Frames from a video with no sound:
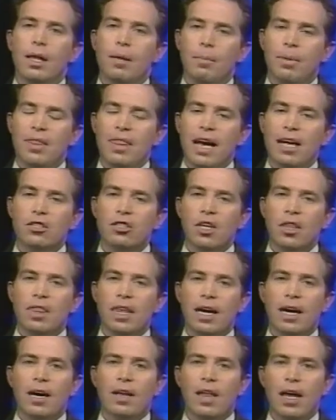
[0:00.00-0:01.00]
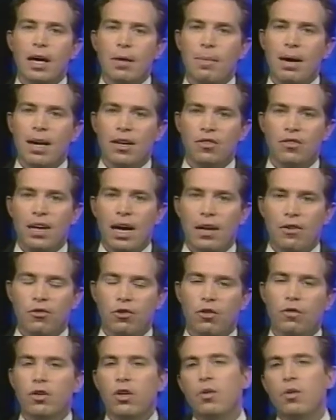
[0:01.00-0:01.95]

But that's the thing I like about a stats server.